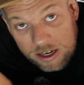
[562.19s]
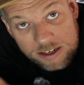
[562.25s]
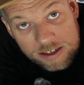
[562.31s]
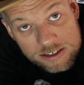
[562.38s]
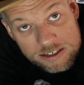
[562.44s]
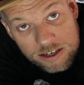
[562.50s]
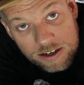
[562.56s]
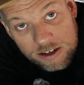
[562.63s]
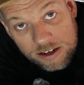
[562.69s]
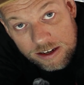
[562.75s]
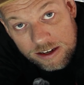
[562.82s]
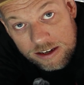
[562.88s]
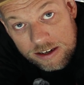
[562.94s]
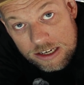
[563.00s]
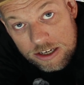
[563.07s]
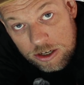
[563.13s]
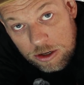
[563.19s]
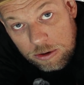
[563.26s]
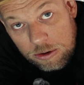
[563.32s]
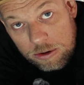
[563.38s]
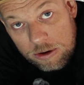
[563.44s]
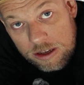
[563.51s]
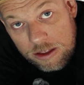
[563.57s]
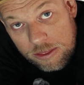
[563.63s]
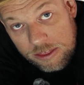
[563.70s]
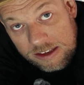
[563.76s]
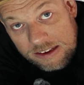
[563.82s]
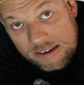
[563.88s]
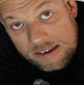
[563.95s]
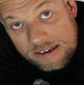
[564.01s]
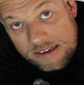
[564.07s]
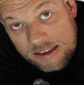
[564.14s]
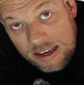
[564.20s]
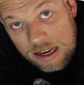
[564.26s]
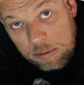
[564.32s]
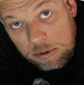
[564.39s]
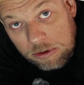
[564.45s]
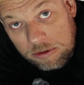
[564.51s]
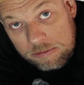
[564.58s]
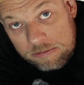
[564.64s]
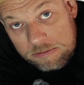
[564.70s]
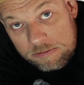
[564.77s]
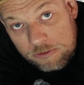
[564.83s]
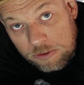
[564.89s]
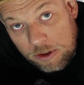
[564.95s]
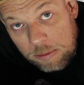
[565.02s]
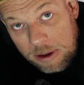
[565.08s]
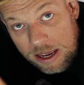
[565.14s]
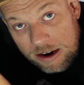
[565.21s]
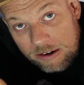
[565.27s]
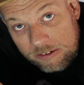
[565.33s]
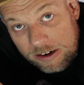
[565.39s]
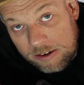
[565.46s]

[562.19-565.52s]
an entire new thicker cable for the power